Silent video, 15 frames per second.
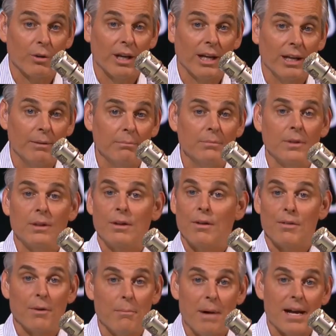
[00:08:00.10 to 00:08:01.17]
Green,
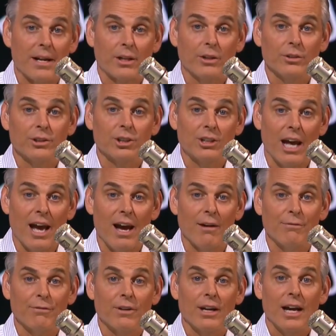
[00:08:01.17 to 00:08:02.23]
the medical
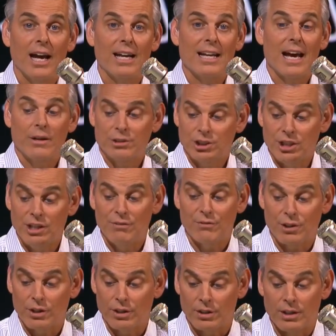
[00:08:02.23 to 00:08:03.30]
staff, and now
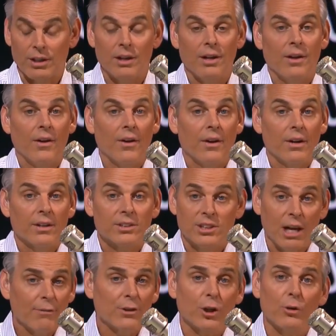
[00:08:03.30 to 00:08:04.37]
Steve Kerr.
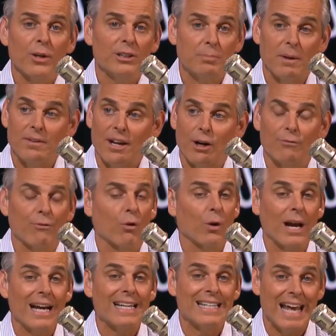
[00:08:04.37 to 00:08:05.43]
Steph Curry's been there for
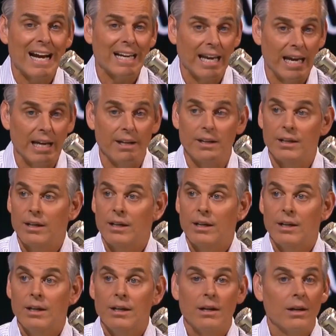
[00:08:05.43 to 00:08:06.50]
a decade.
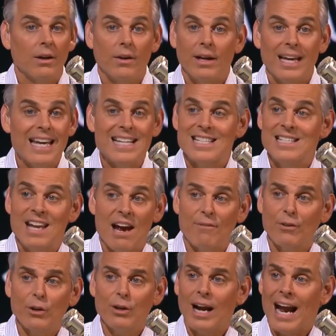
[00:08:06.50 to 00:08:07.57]
He's
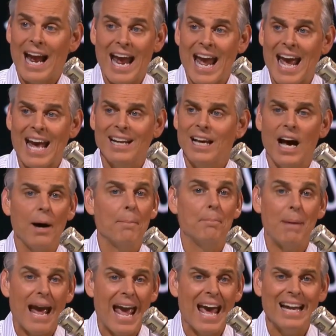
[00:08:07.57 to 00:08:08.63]
never had a
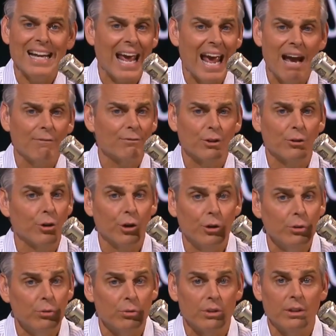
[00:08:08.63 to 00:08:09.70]
bad
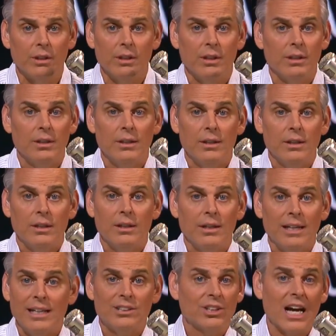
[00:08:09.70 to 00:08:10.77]
afternoon.
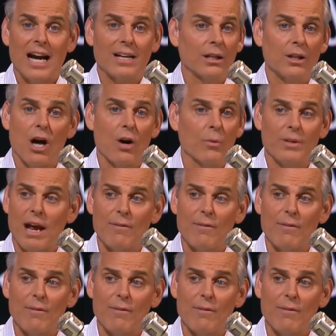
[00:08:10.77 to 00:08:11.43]
He's gotten along with